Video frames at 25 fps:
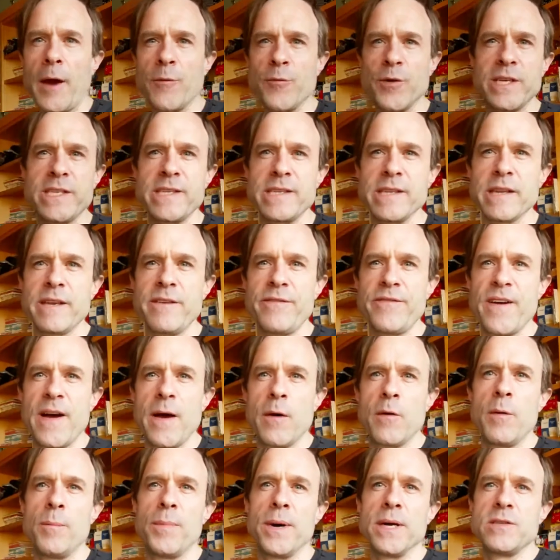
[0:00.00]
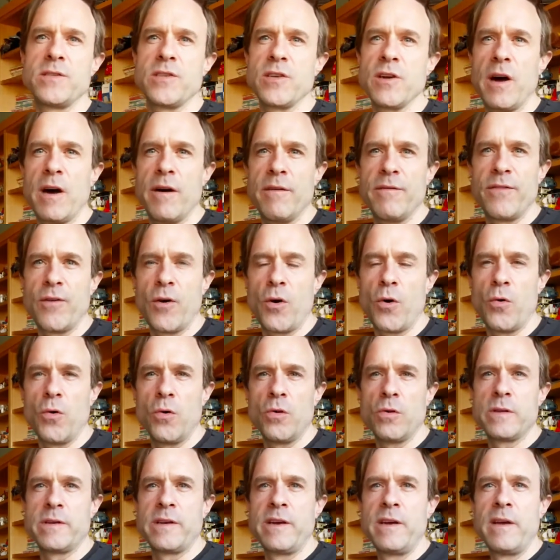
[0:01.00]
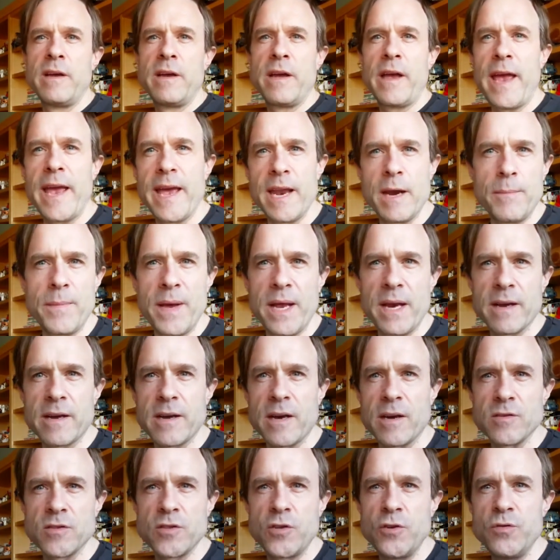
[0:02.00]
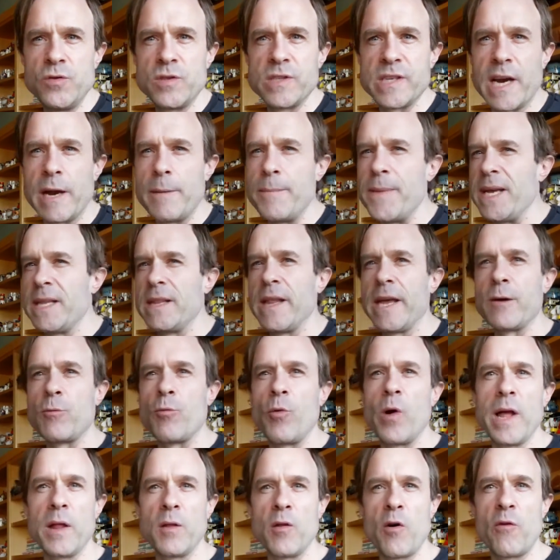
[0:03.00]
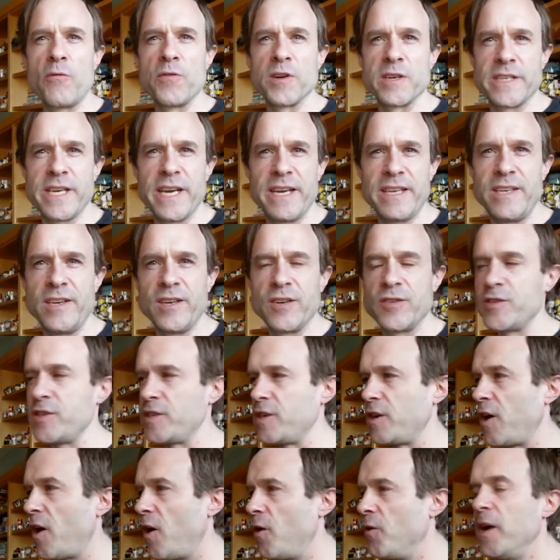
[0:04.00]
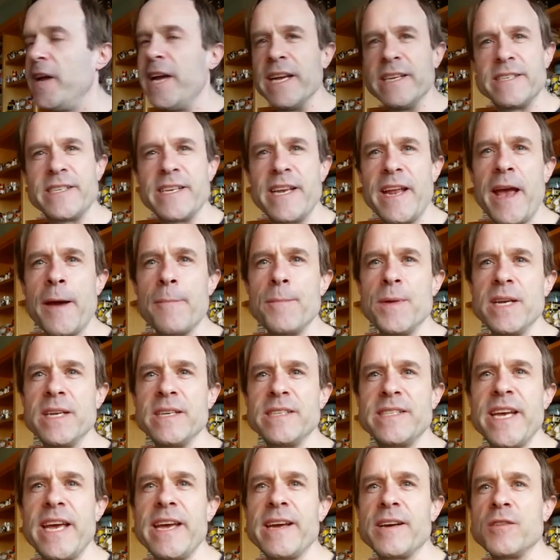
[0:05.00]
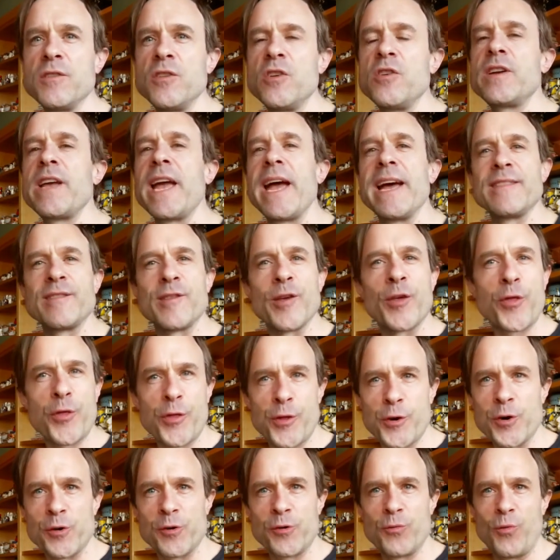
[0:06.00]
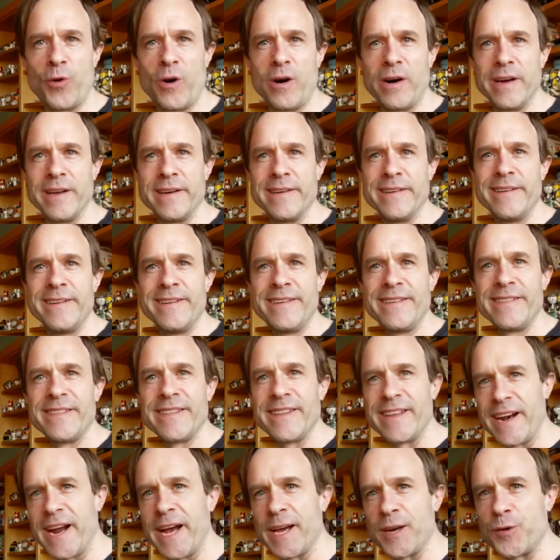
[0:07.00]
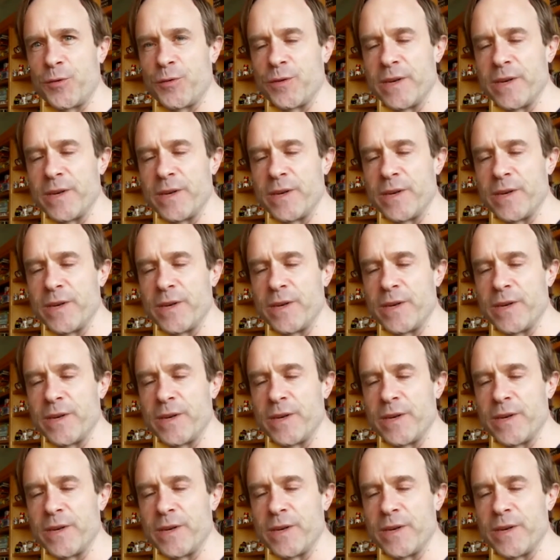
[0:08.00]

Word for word: I recently found a bunch of old animated cartoons that I made like well over ten years ago. And today I'm going to take a look at the third one that I